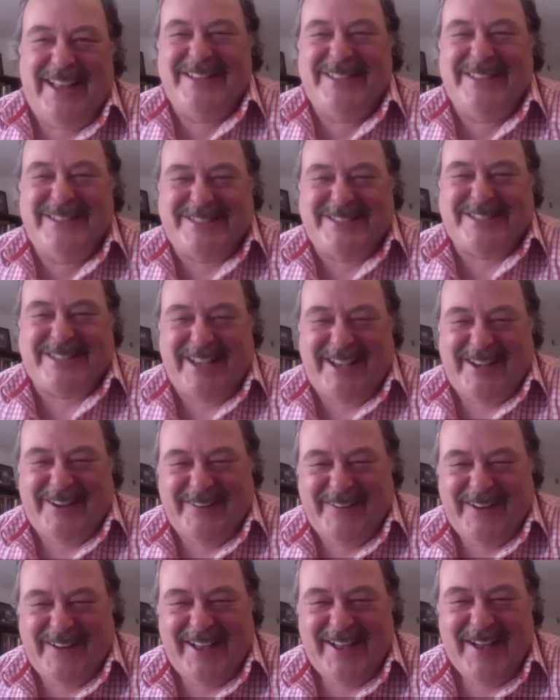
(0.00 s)
and so
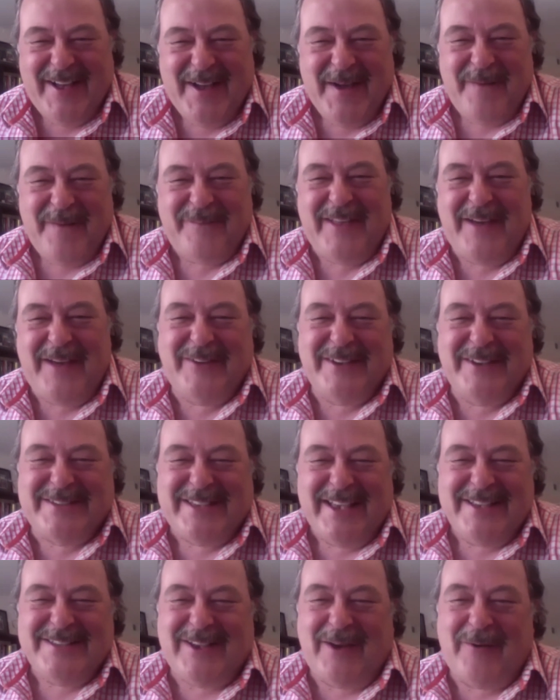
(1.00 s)
there was
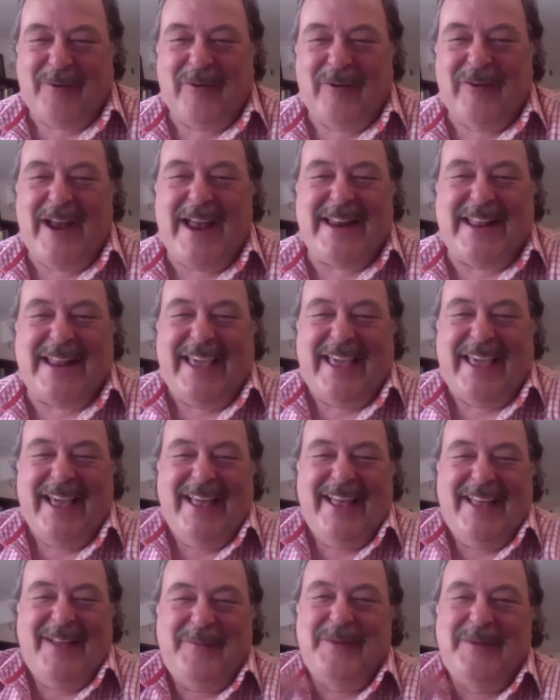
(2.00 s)
so already
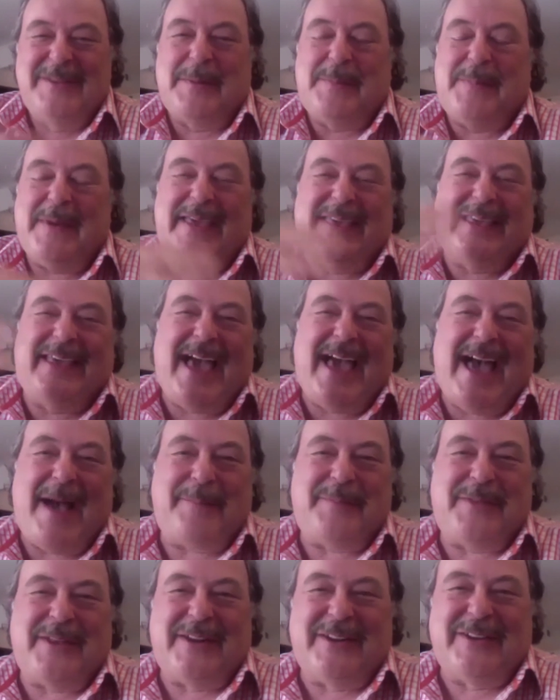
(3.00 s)
with the big gap
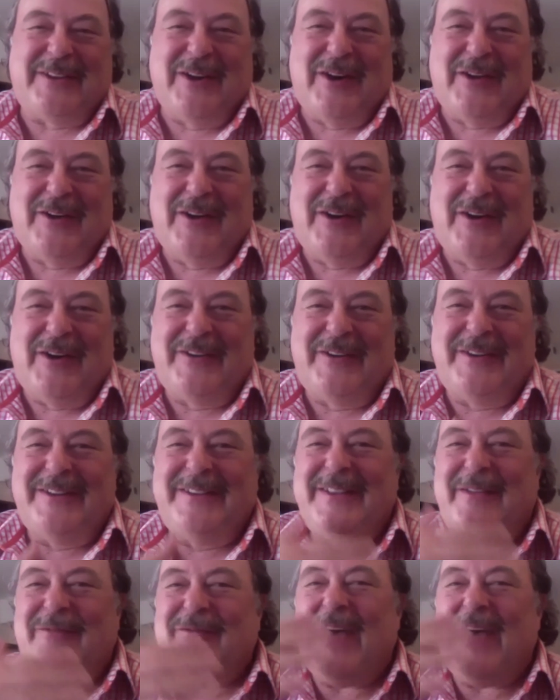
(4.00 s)
that had gone on and
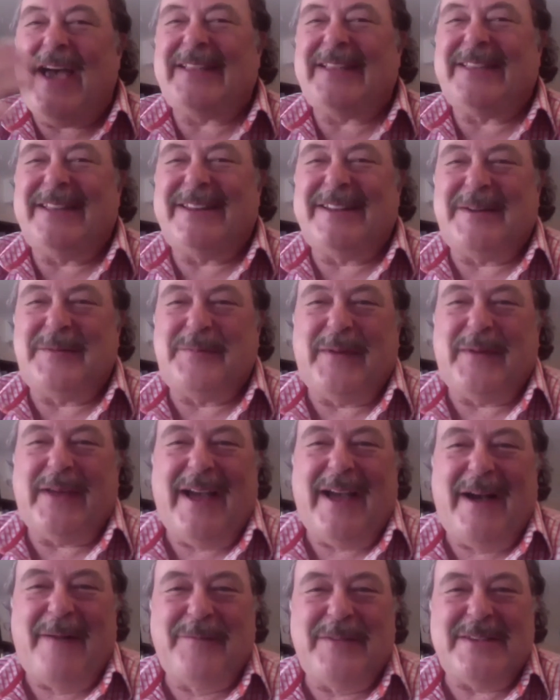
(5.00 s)
the fact that it had
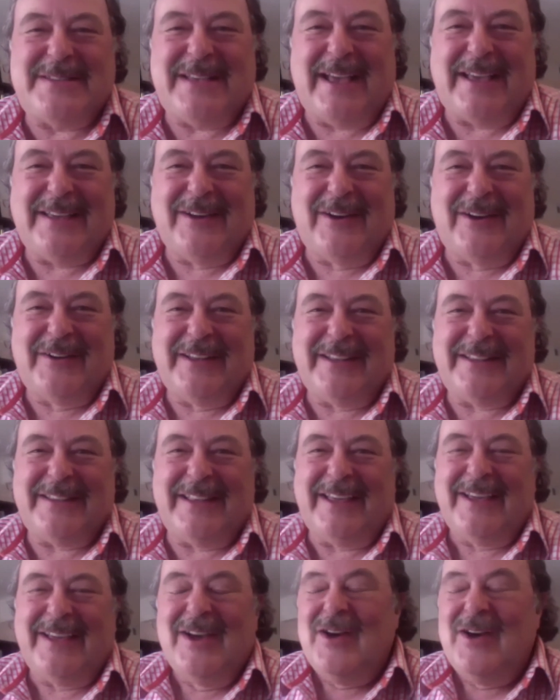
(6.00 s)
become this iconic
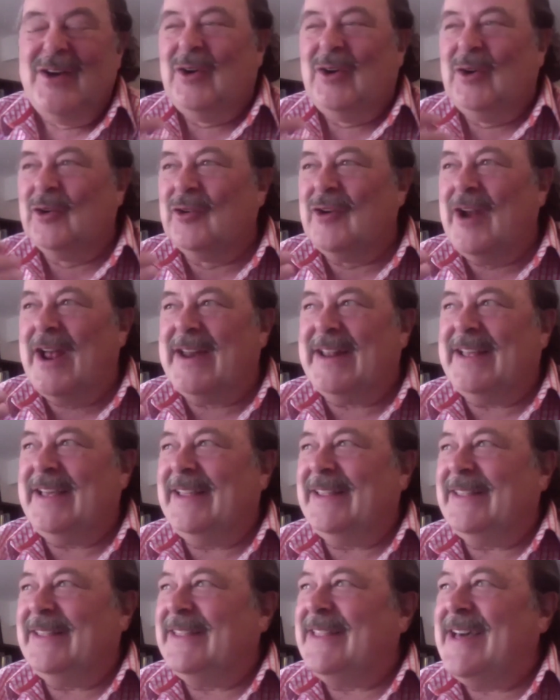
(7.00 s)
thing,
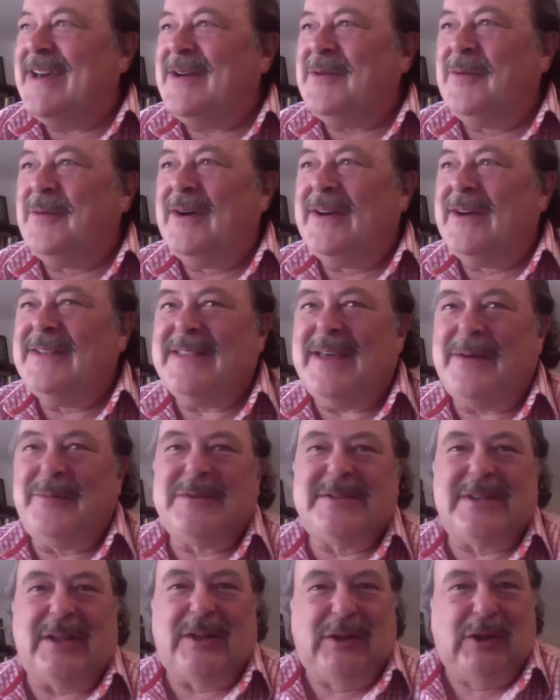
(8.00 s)
already there were there
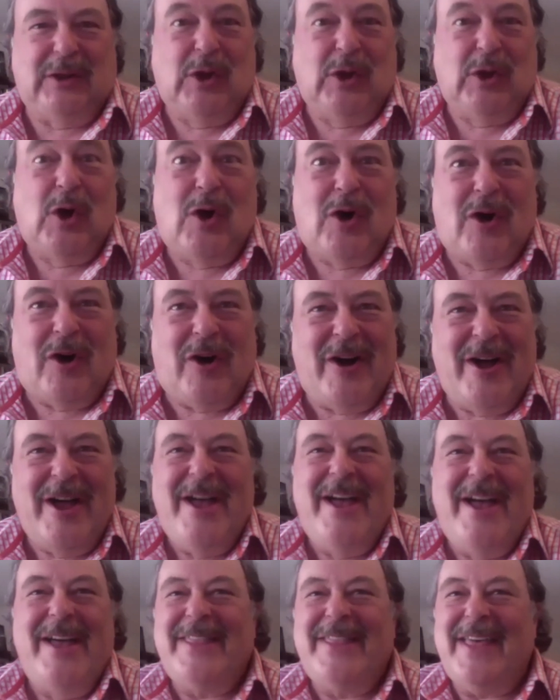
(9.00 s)
was a law,
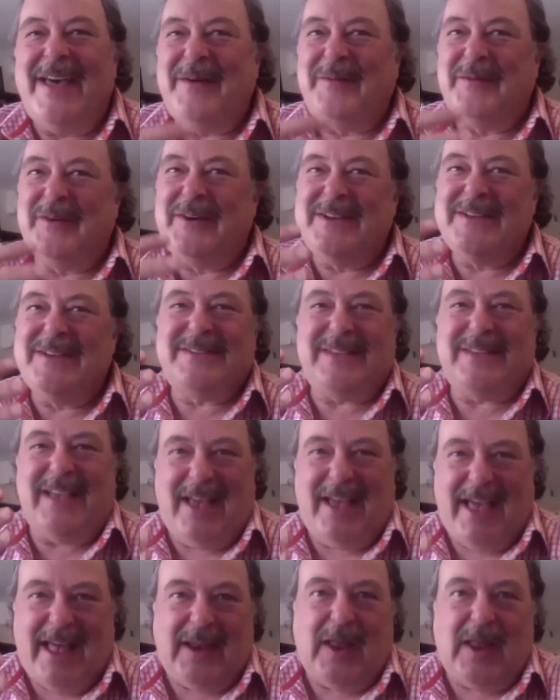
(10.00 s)
there was
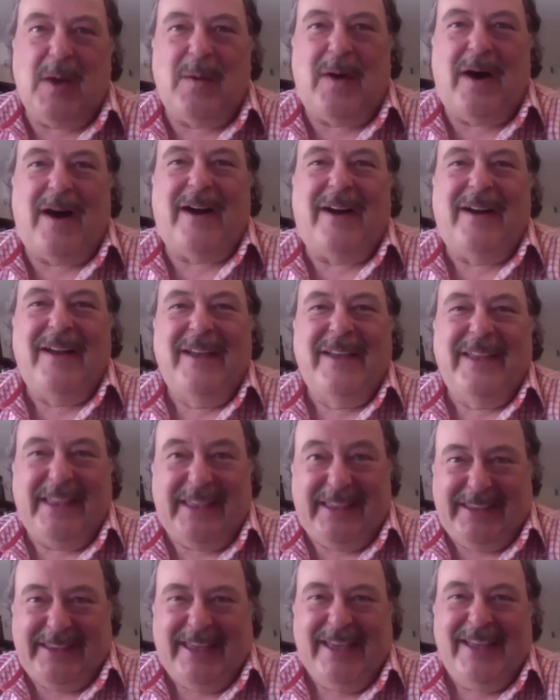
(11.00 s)
L O R
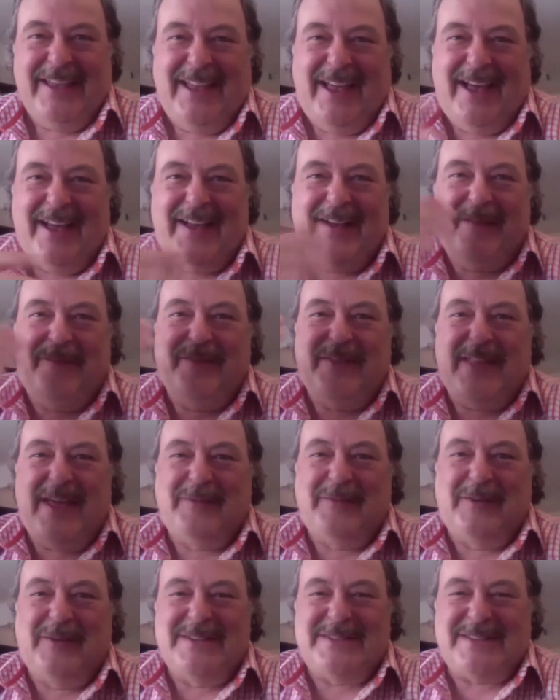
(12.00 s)
E, um, there
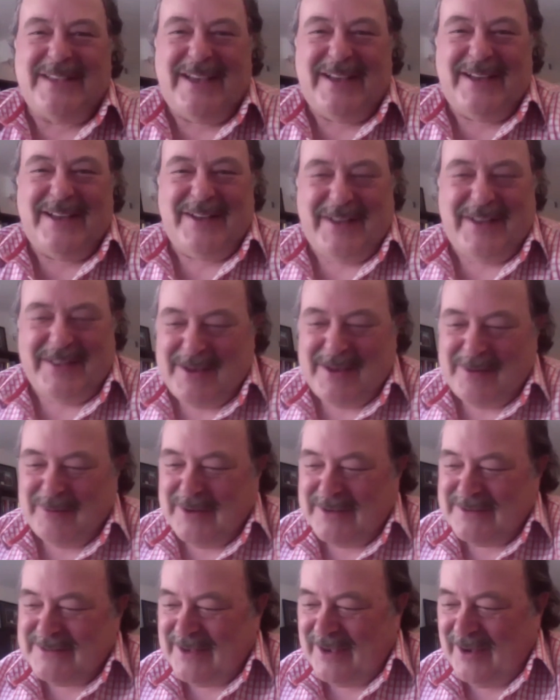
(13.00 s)
was a there
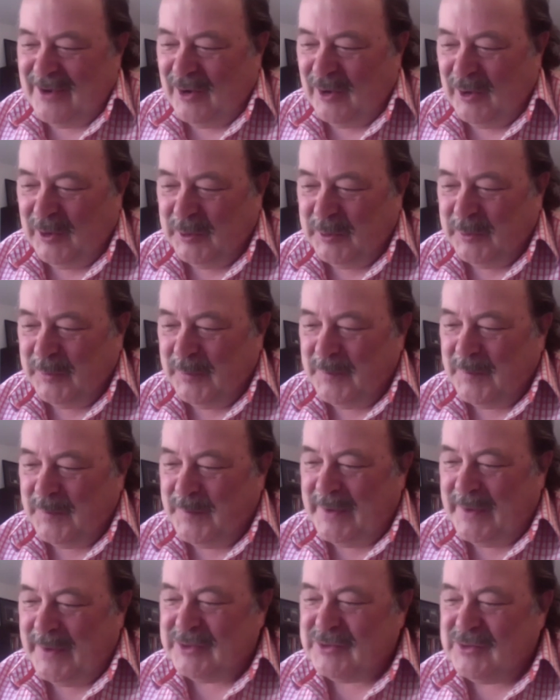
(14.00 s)
was a whole
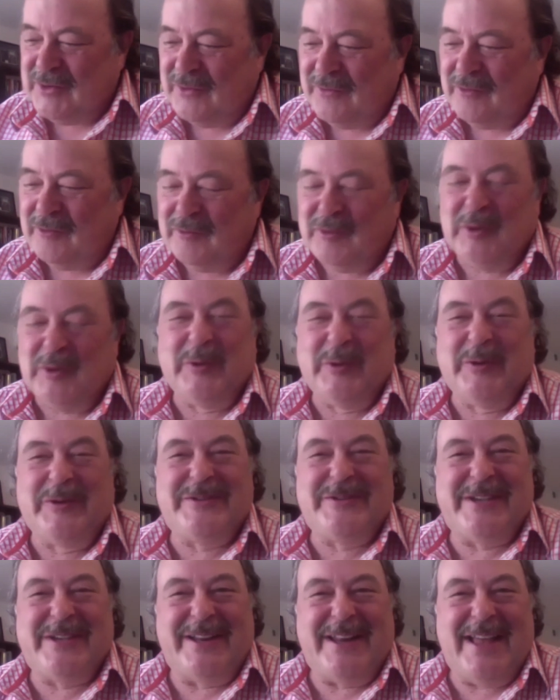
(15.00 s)
bunch of
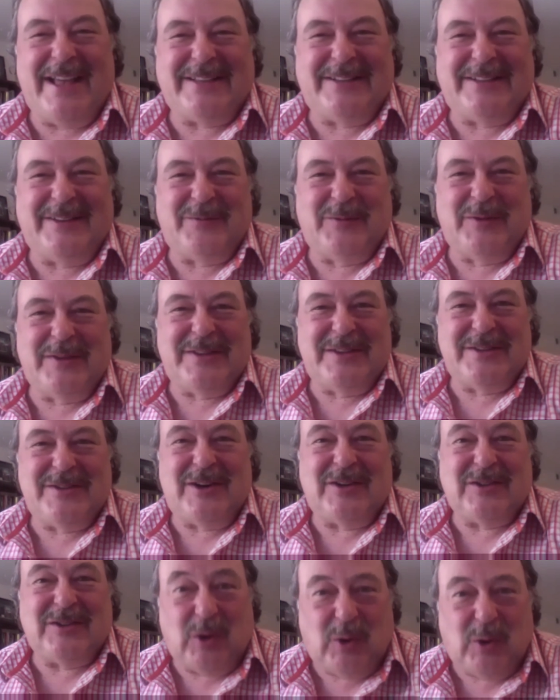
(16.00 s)
rules connected with the
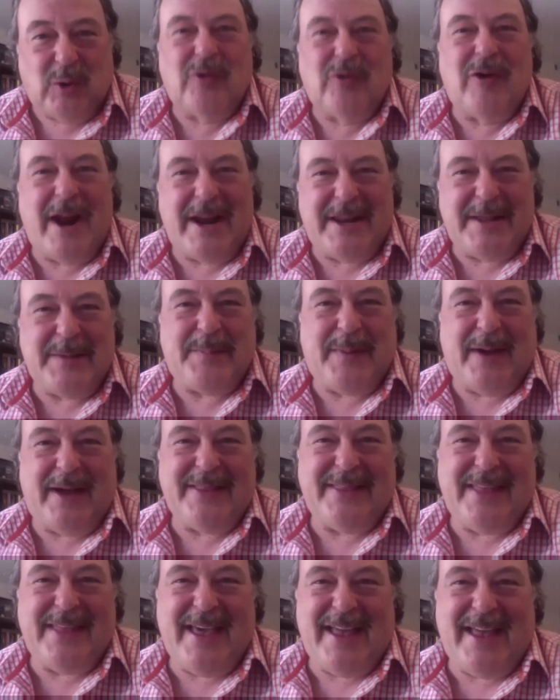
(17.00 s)
doctor already by
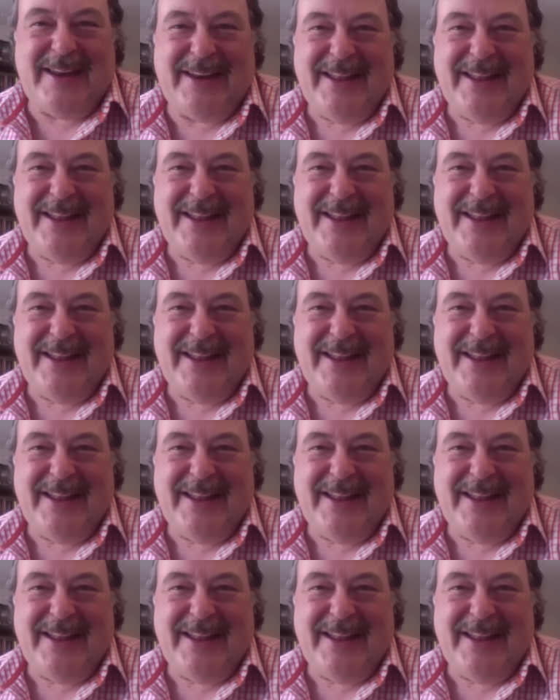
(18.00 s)
then,